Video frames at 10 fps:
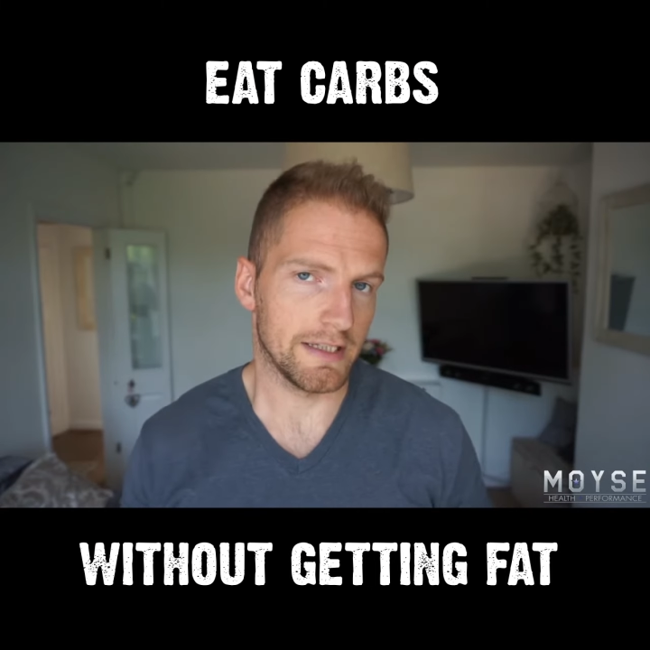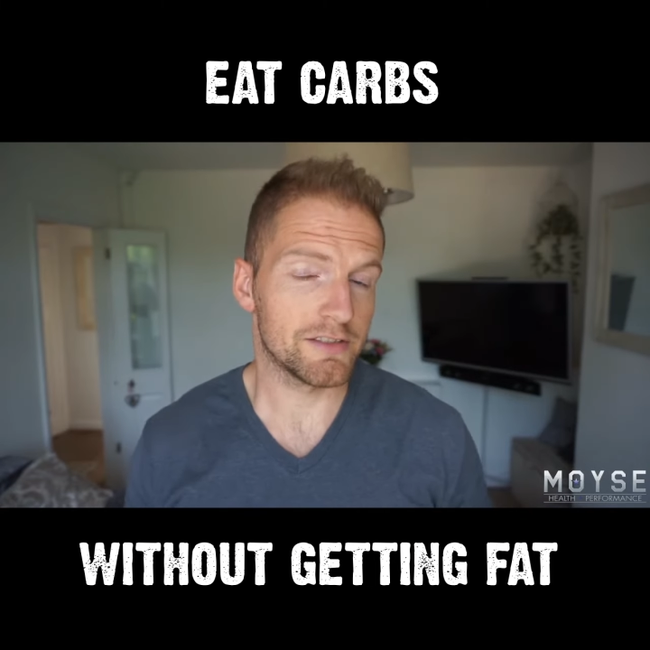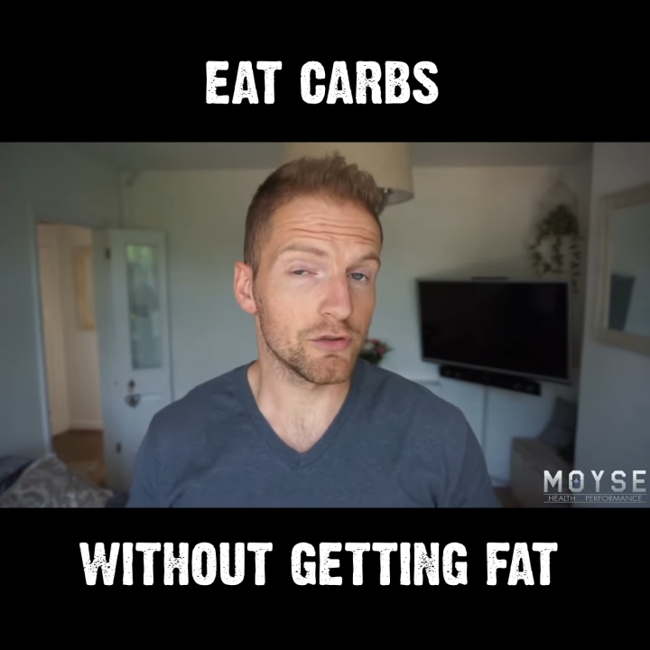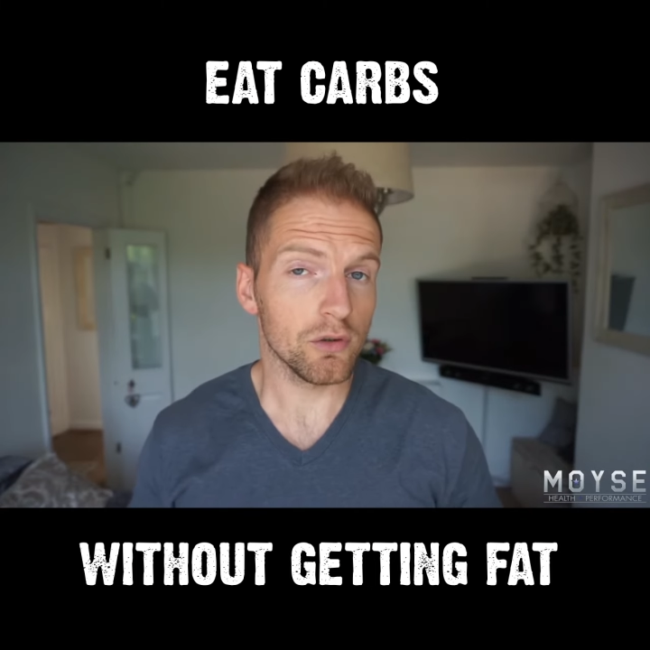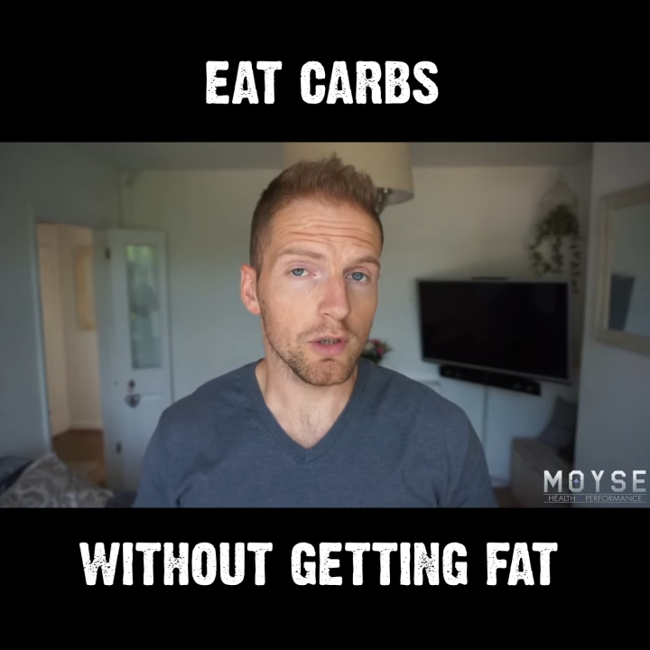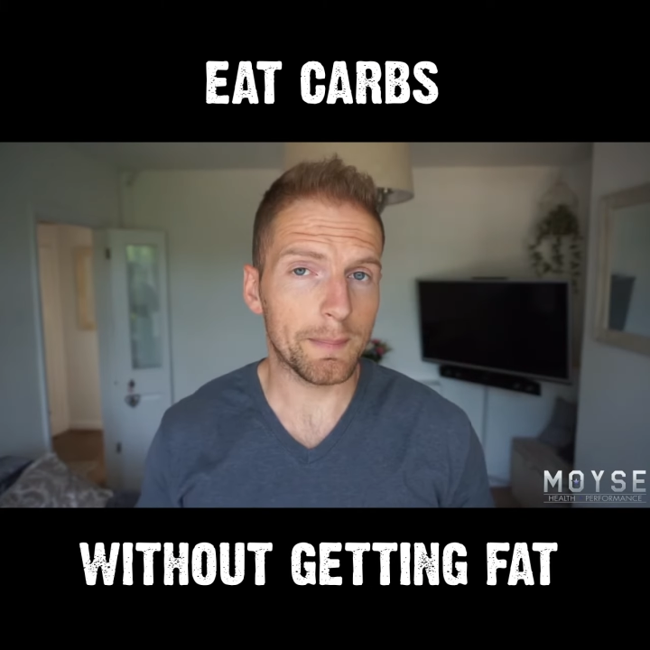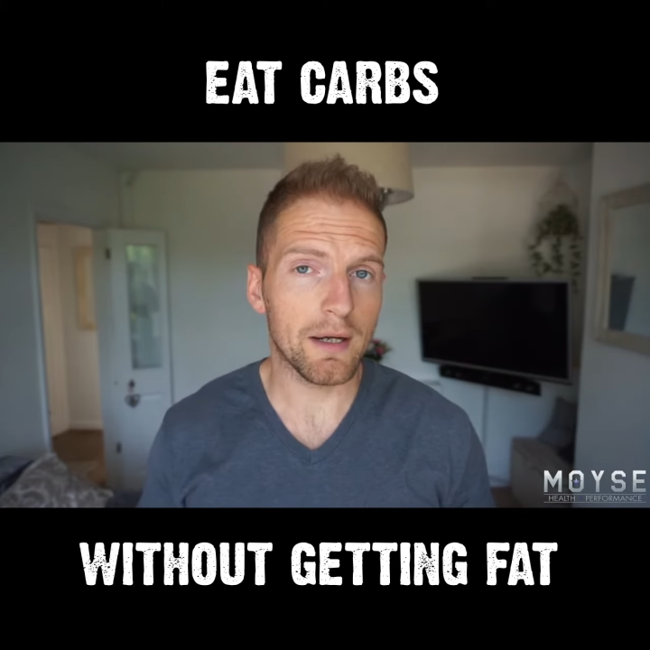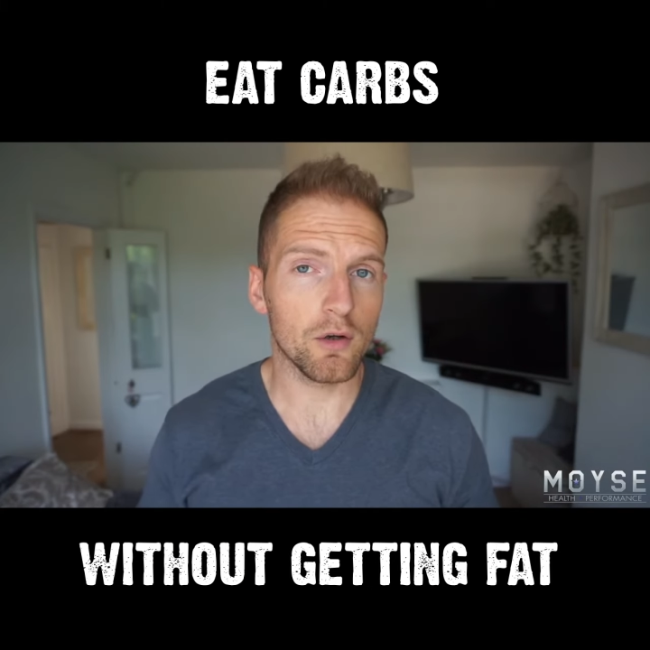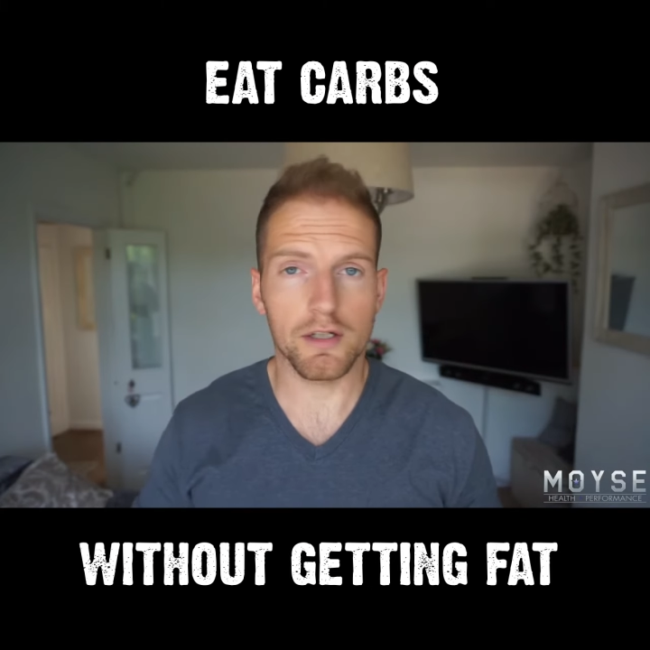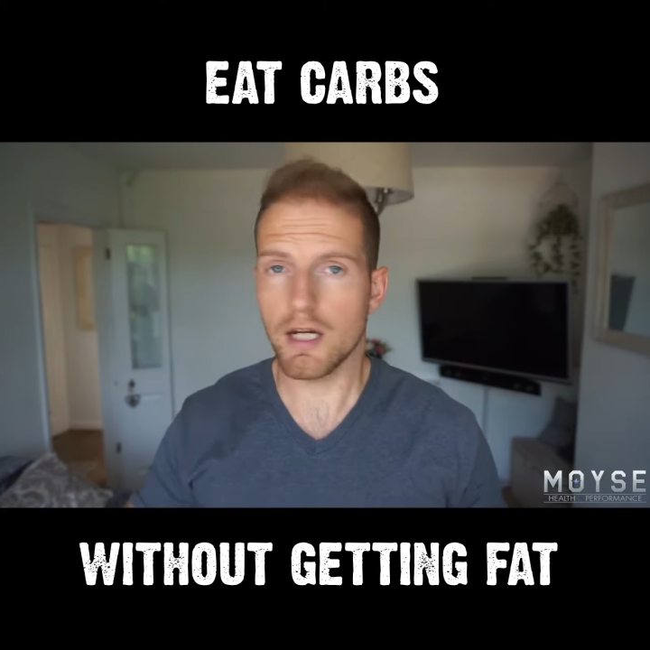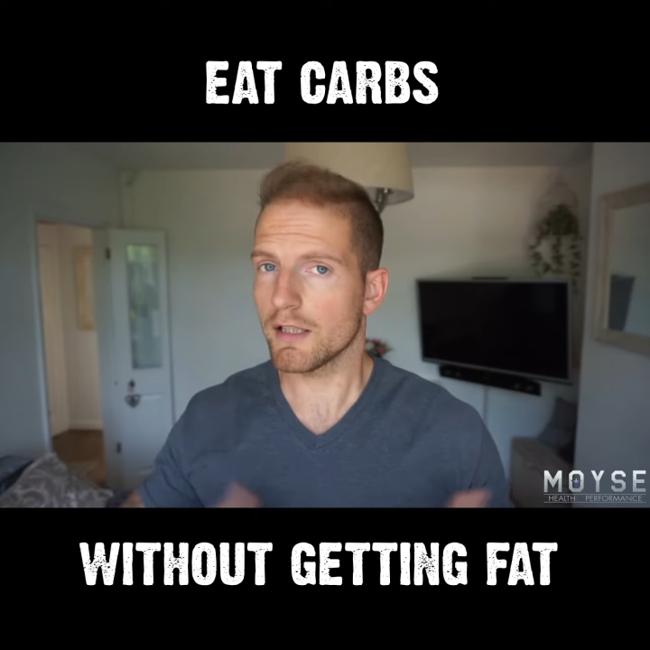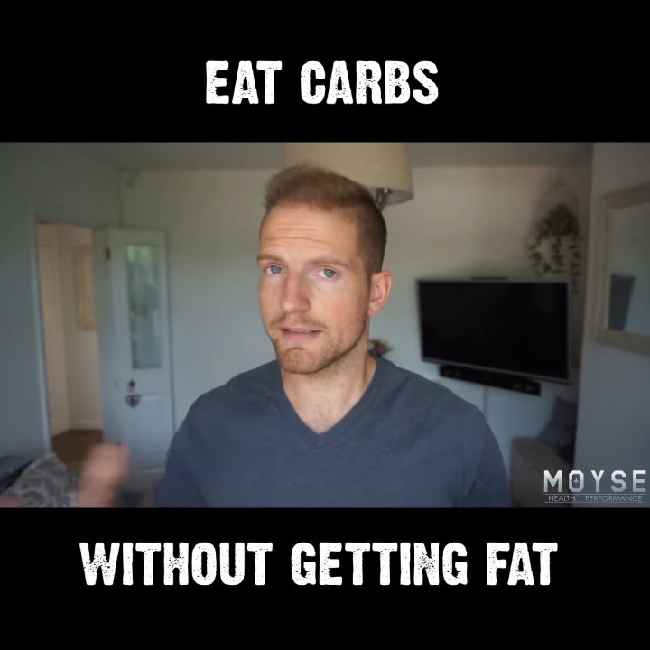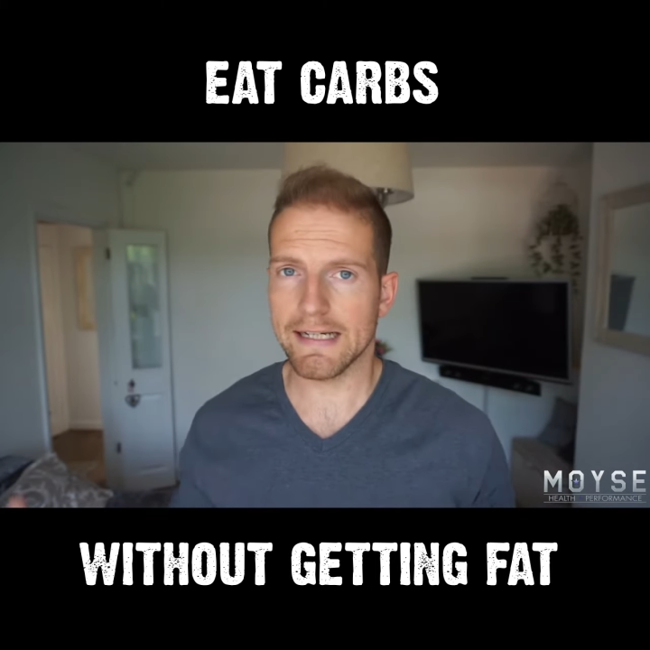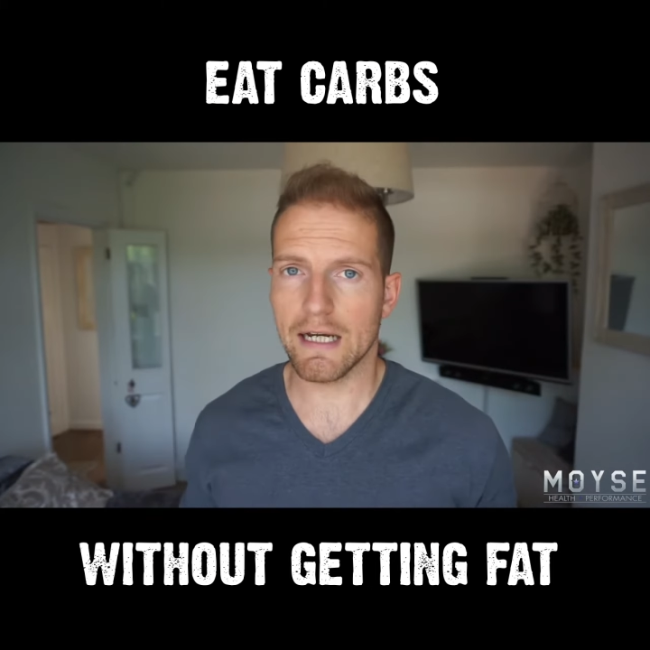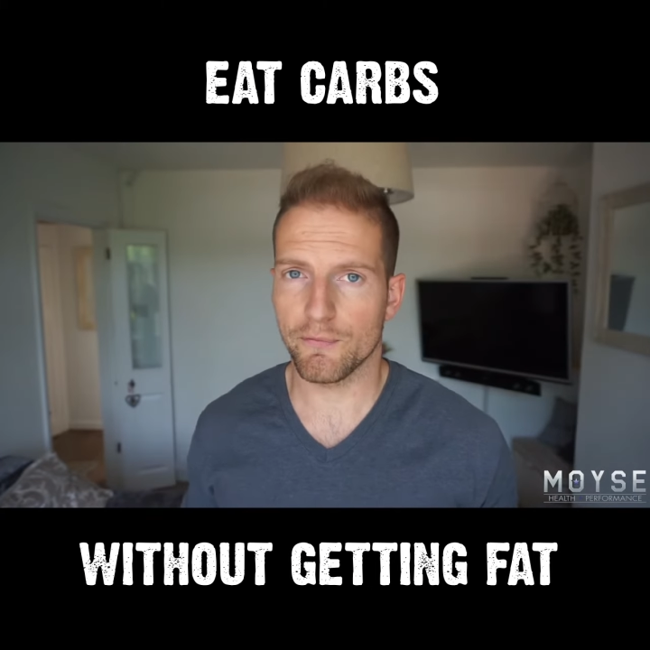It's not about
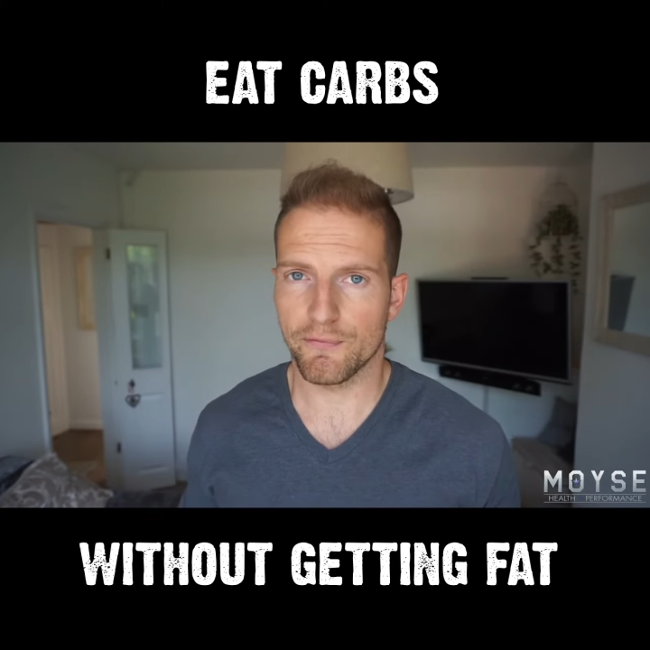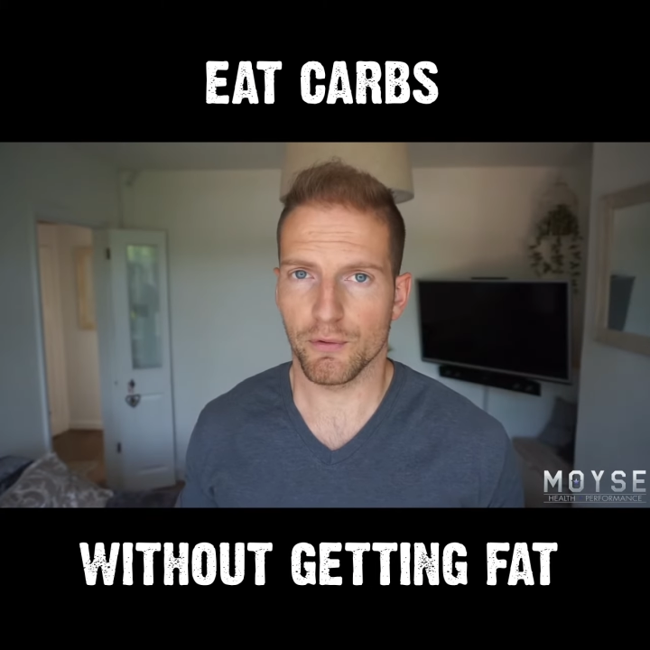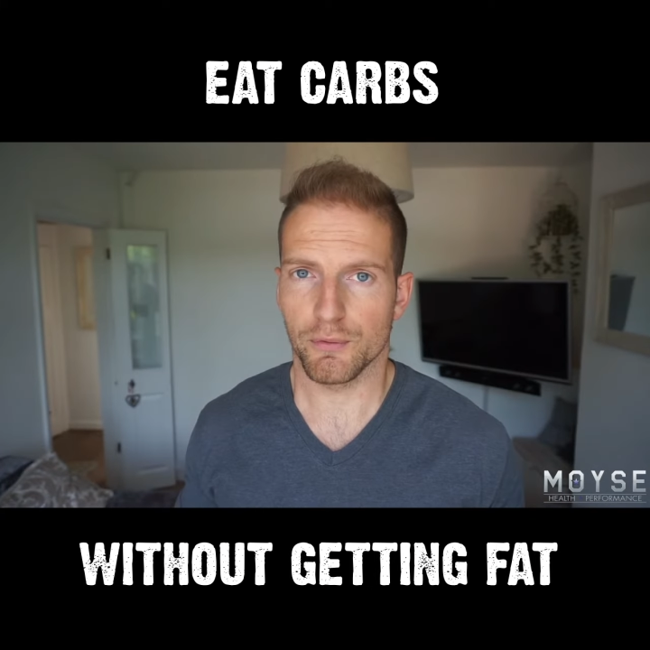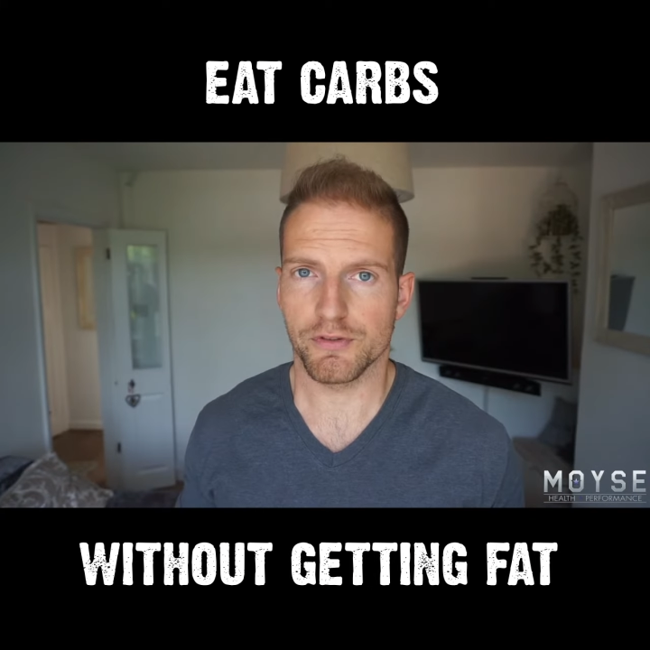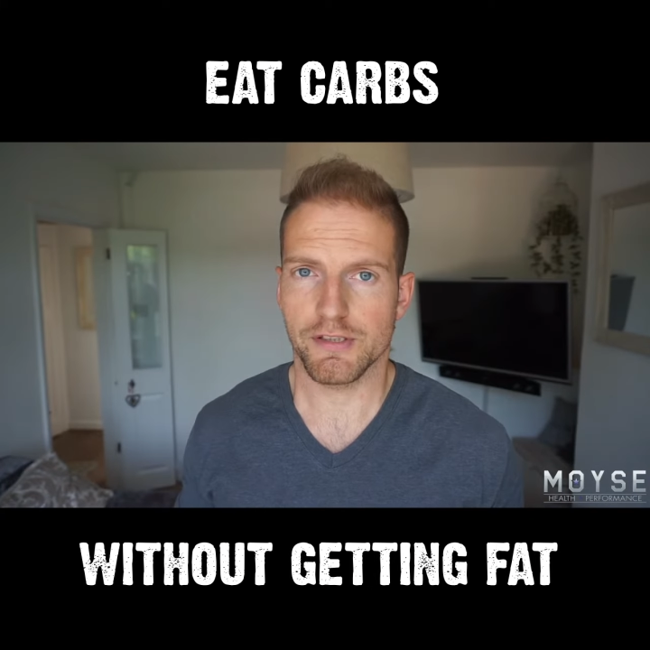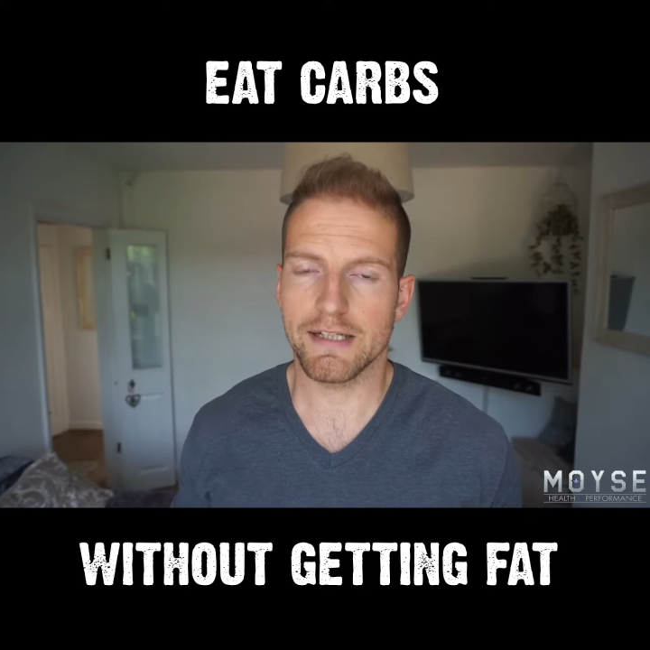cutting out foods.